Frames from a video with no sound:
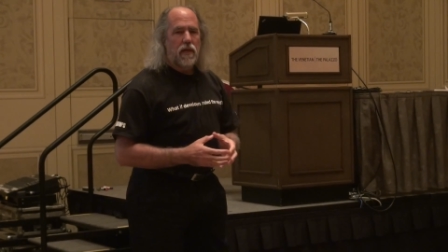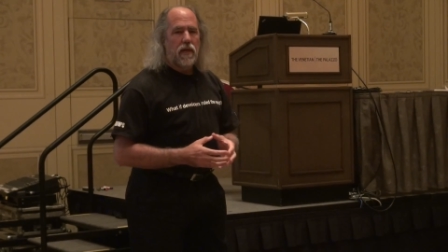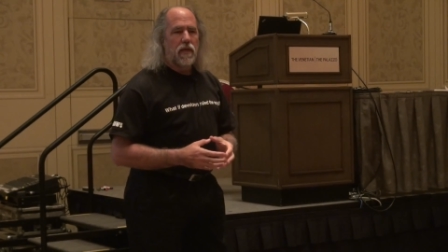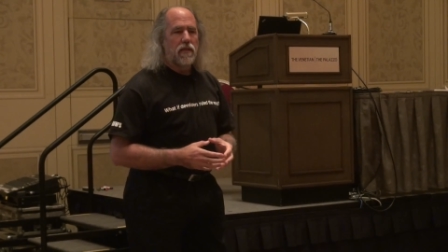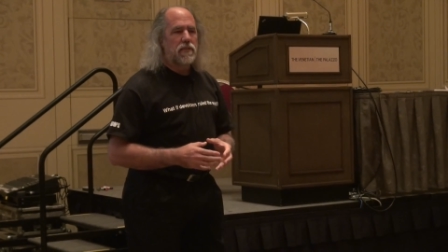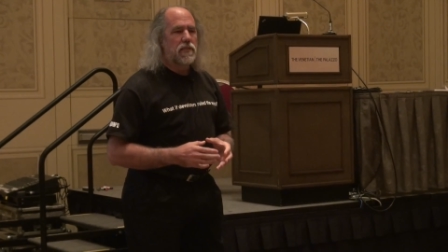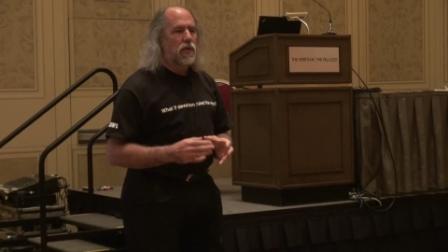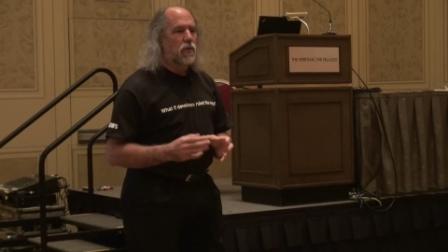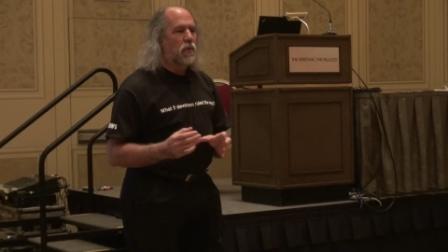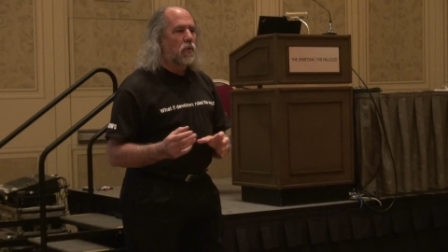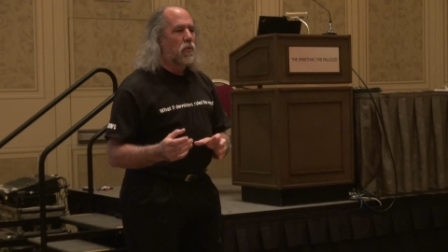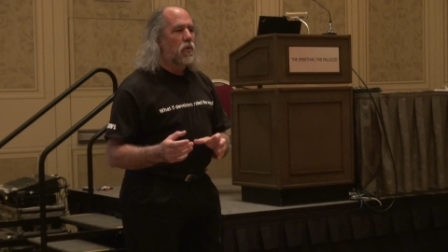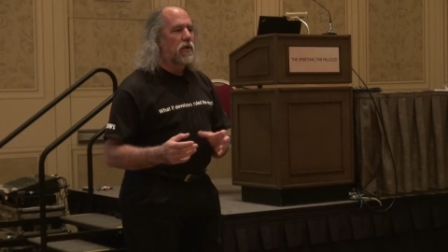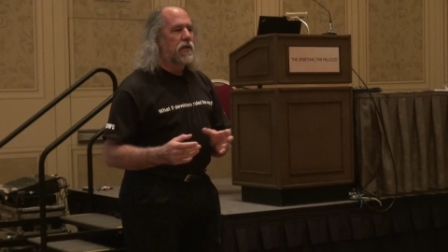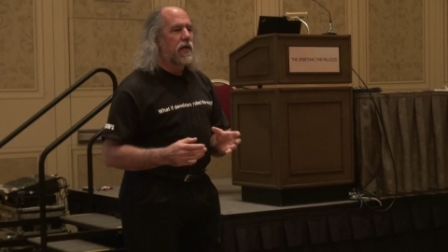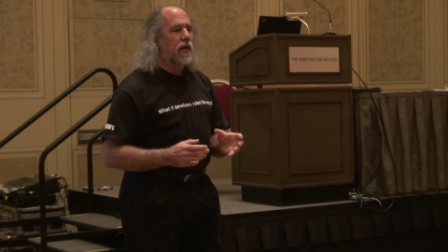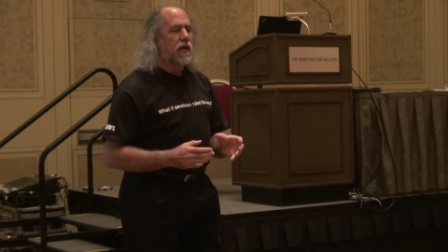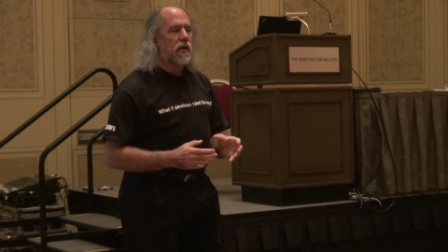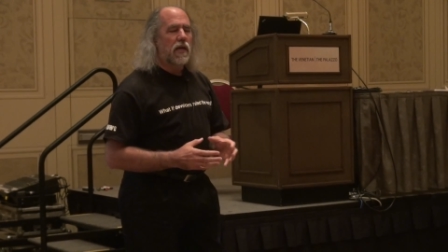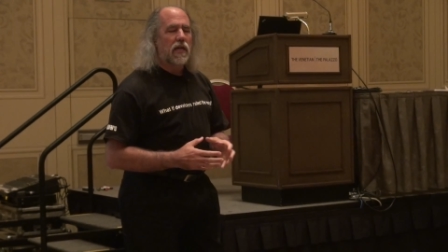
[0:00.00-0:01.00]
And so we're
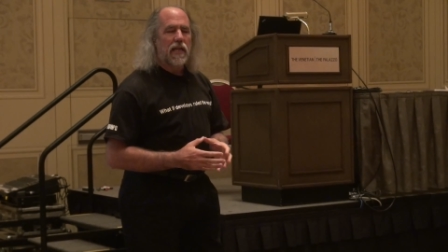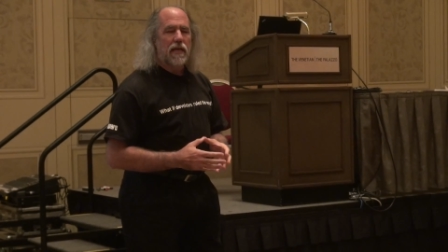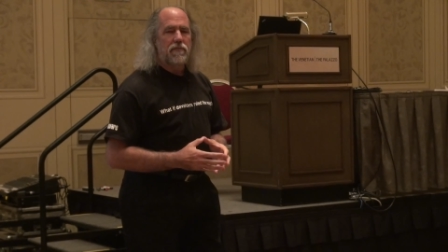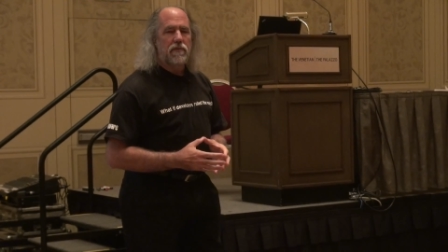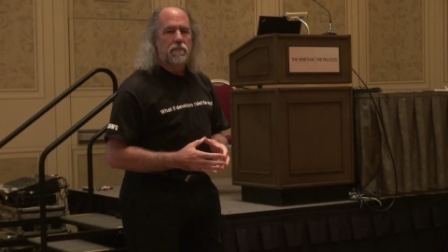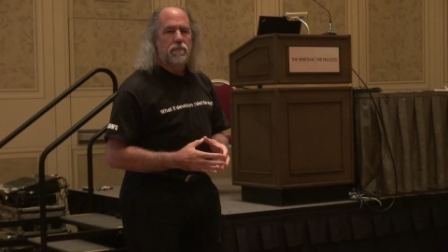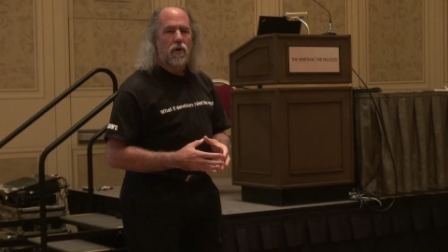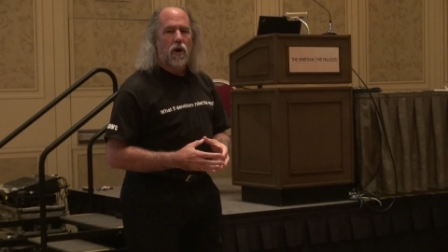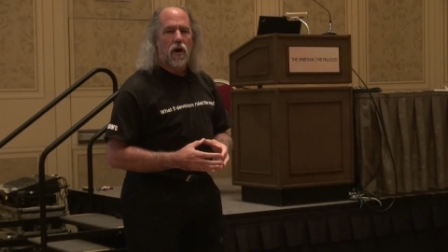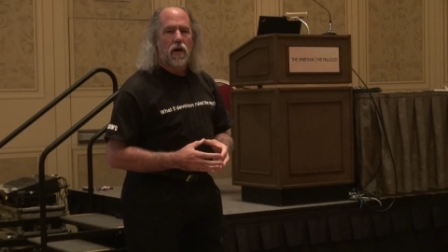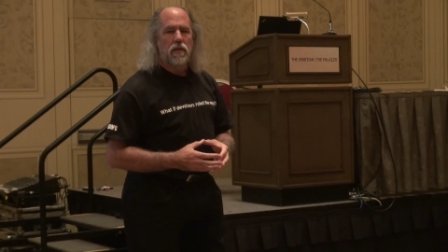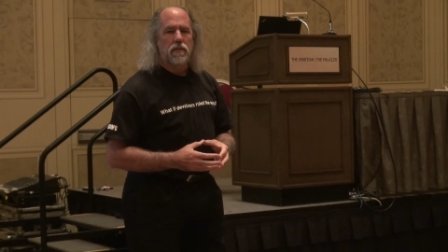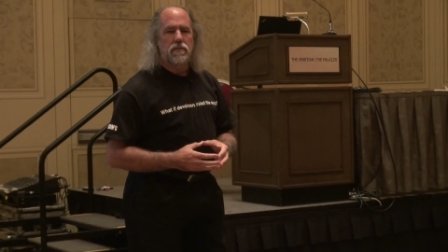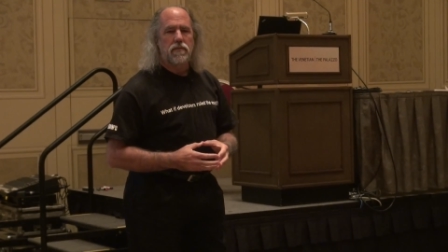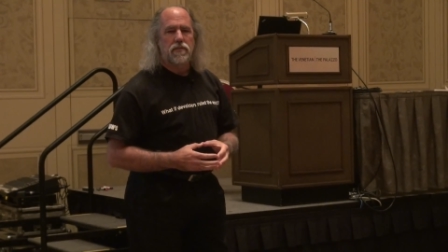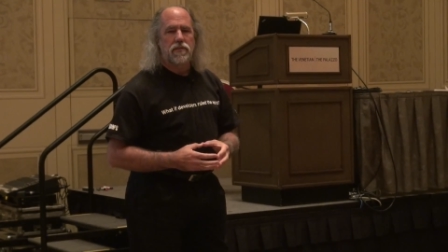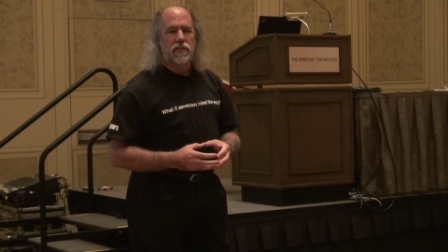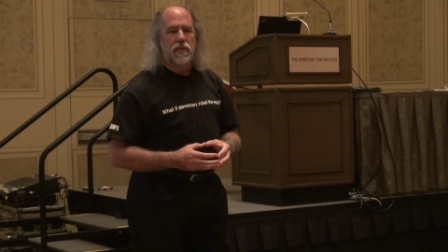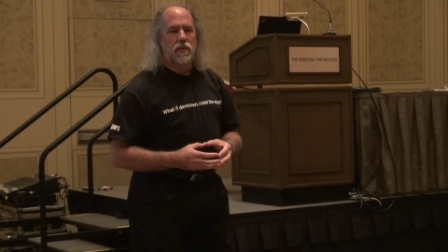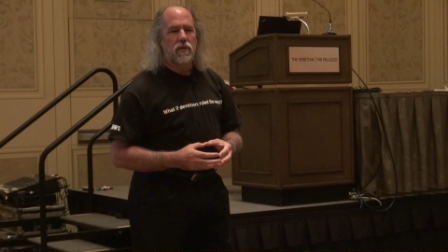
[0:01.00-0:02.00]
working on an
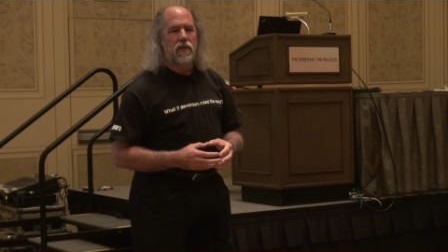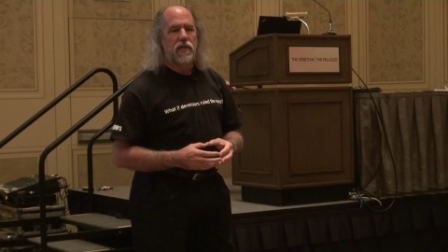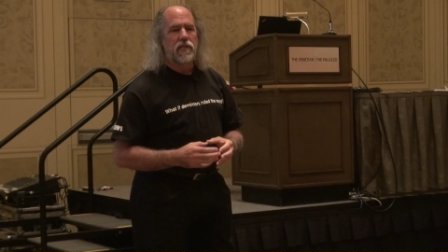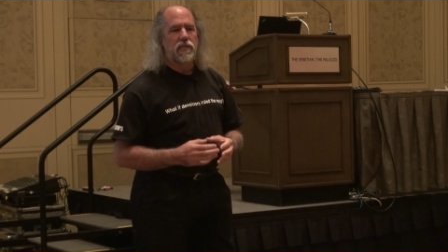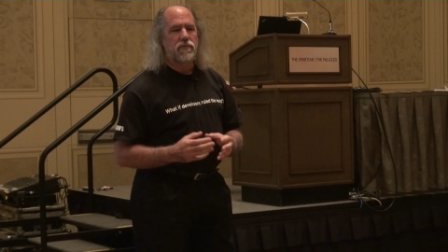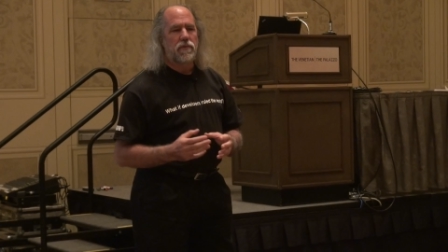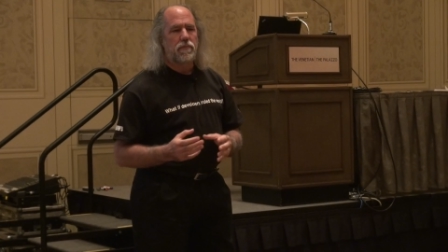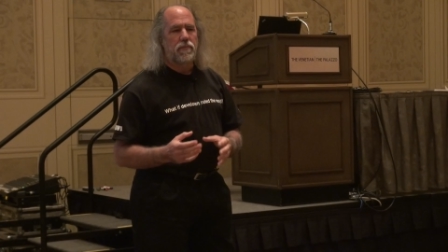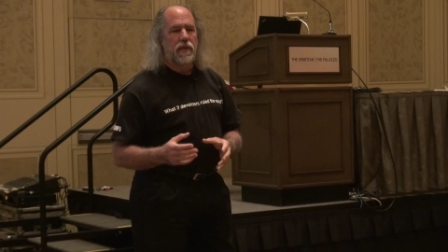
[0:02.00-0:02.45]
11-part series for